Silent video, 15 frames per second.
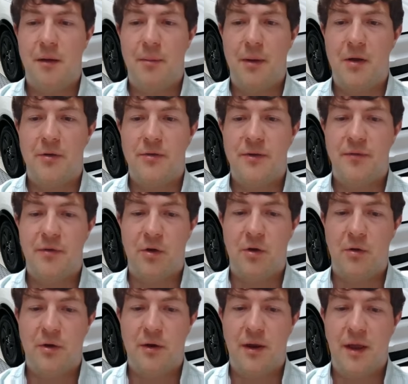because if you're
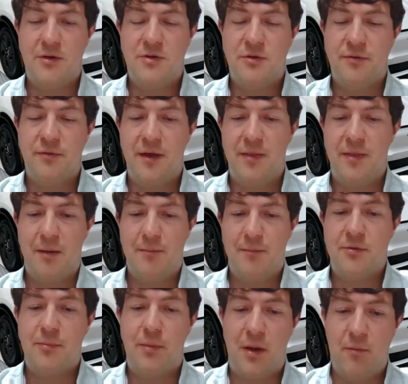going in an SUV,
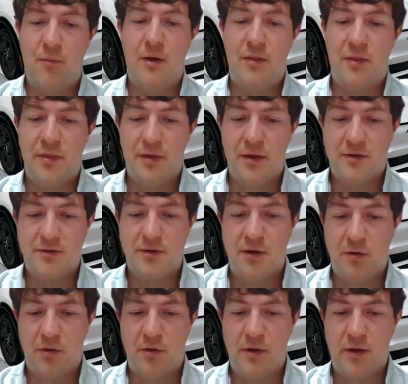that's probably one of the things that
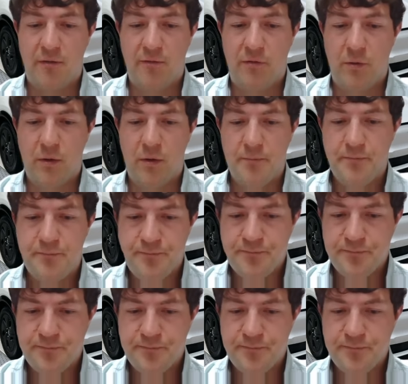you're looking for.